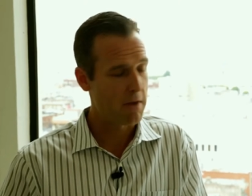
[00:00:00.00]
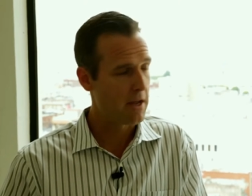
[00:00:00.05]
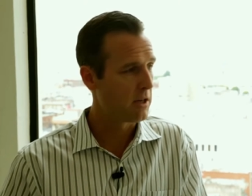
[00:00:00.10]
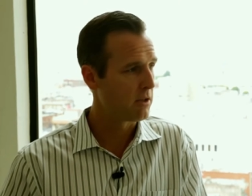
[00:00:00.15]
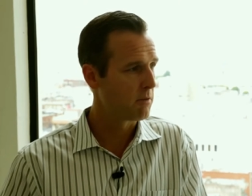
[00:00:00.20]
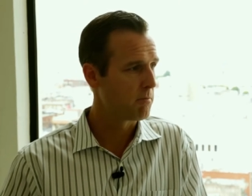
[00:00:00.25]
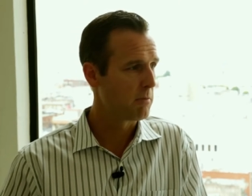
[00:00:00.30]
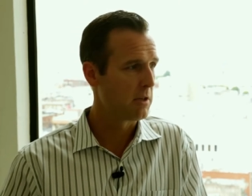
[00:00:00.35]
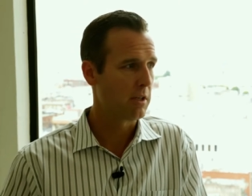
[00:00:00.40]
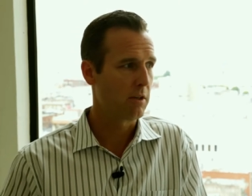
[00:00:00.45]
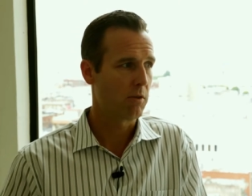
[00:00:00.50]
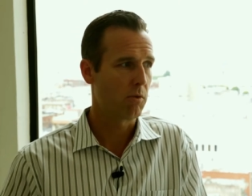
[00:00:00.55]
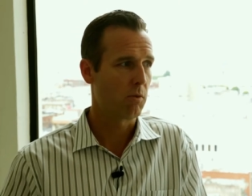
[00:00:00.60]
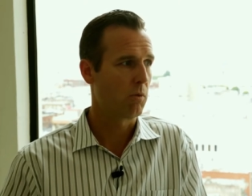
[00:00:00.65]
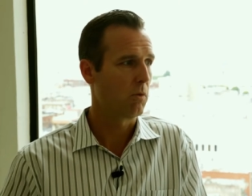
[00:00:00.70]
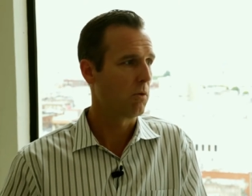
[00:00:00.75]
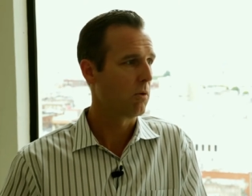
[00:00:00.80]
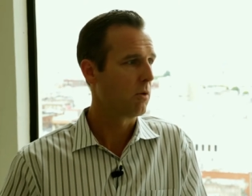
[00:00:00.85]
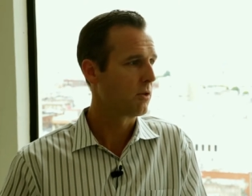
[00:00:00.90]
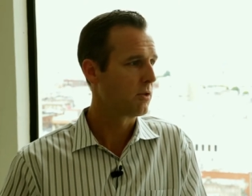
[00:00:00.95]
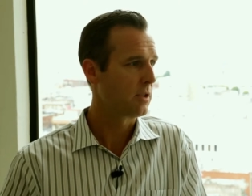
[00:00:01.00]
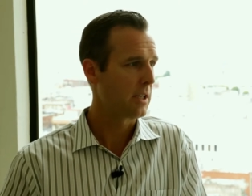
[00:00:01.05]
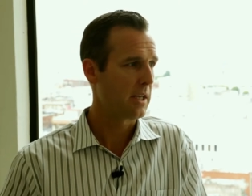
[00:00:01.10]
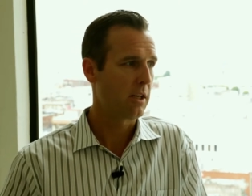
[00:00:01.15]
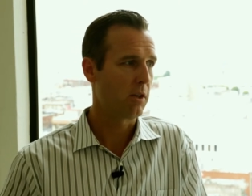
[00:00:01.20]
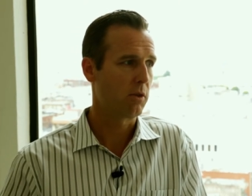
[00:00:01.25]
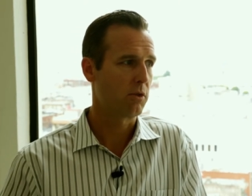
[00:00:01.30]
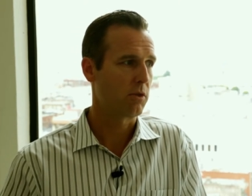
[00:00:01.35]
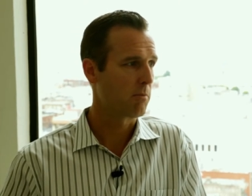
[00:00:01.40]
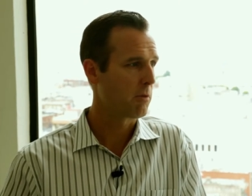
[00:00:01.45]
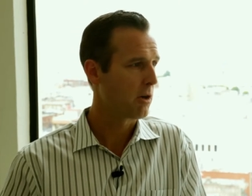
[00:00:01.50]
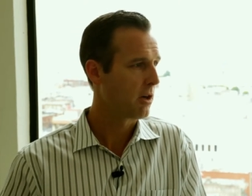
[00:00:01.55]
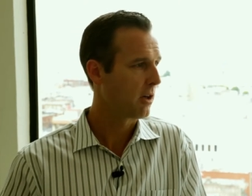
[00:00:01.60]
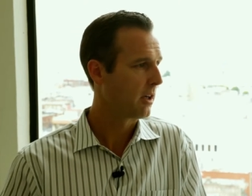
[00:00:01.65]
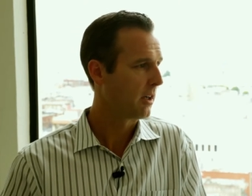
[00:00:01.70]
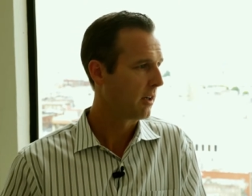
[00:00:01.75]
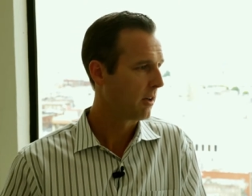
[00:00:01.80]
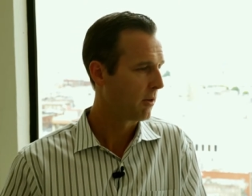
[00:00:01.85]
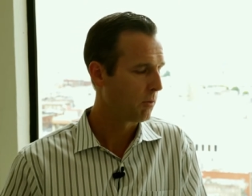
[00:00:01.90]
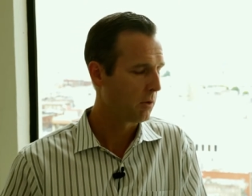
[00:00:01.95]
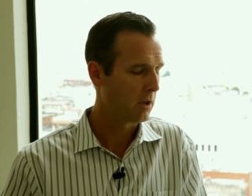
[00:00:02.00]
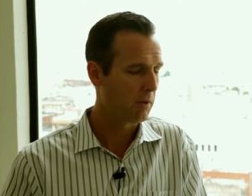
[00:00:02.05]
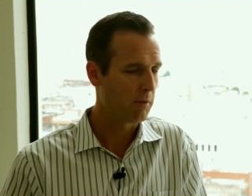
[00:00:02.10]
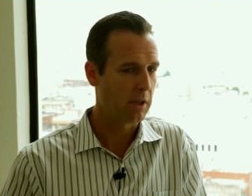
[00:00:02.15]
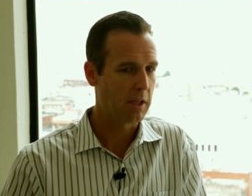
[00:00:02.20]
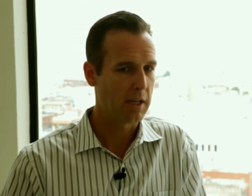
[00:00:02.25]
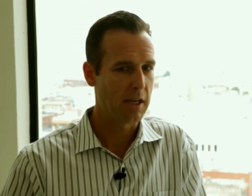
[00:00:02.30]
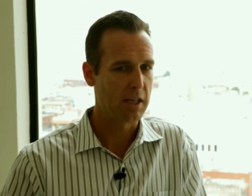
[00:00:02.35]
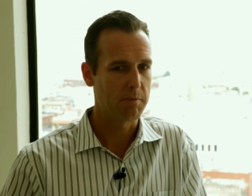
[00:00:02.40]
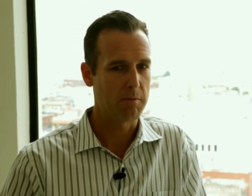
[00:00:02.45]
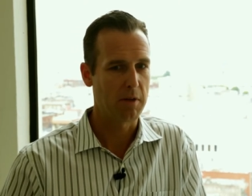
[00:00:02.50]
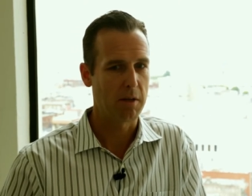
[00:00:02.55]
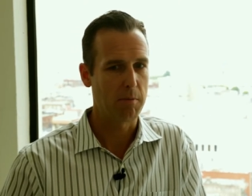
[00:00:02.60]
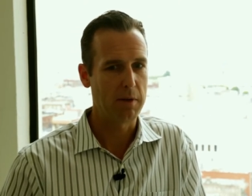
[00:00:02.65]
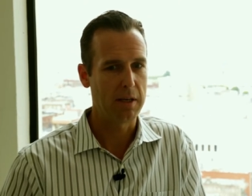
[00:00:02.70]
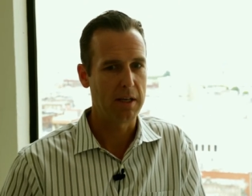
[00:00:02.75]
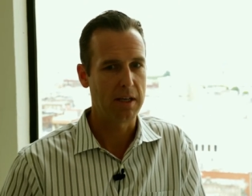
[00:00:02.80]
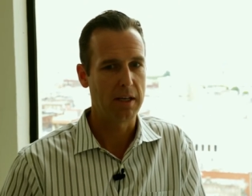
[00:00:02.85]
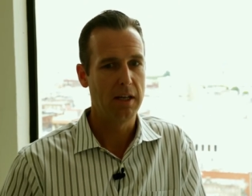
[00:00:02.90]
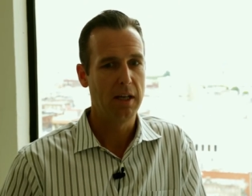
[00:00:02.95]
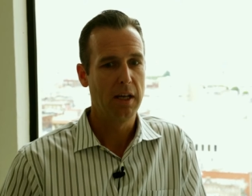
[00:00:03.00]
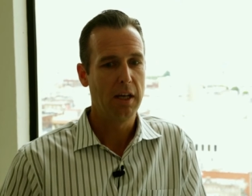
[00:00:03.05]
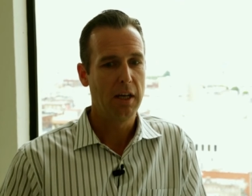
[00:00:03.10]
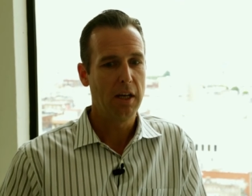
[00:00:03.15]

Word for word: management or sales or marketing or whatever the case may be.